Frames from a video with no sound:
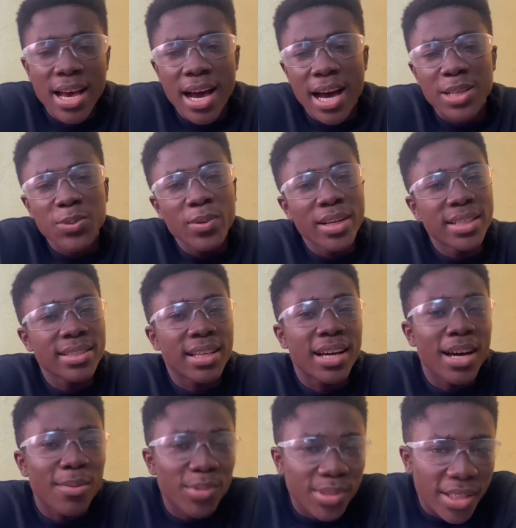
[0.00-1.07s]
as well as the
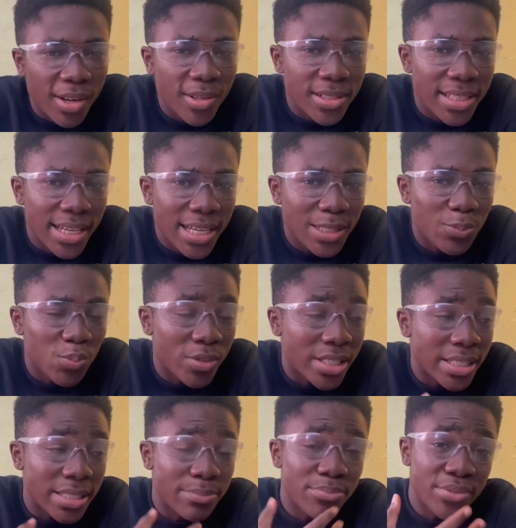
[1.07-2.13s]
carbon dioxide
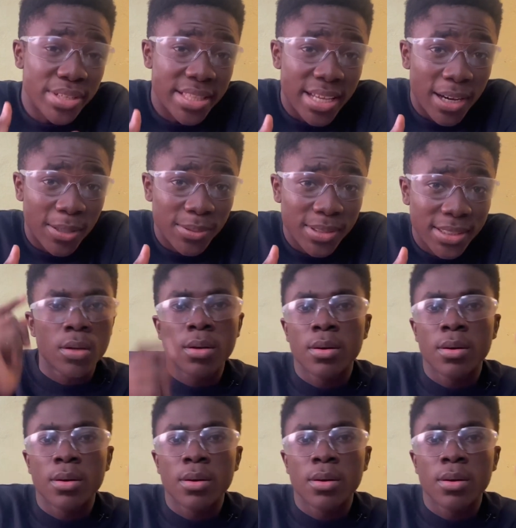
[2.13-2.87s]
we breathe out.